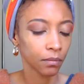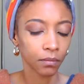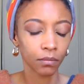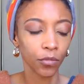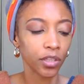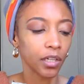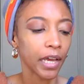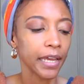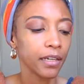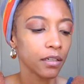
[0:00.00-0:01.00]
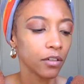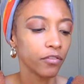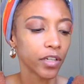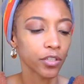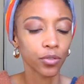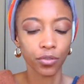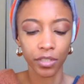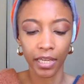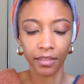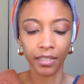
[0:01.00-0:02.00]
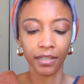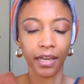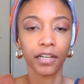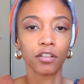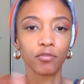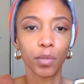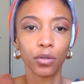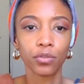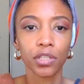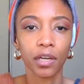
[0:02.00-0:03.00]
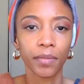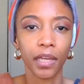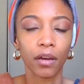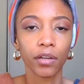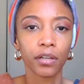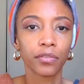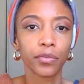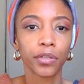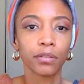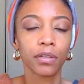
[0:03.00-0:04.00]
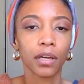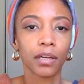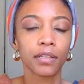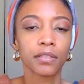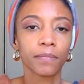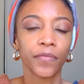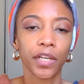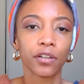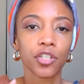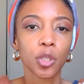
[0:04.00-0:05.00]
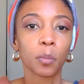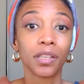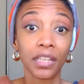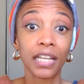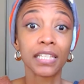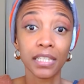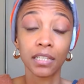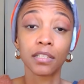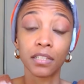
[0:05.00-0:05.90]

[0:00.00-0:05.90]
With the Knight of Vessels and the Knight of Bows coming out here for you guys, there are some lessons.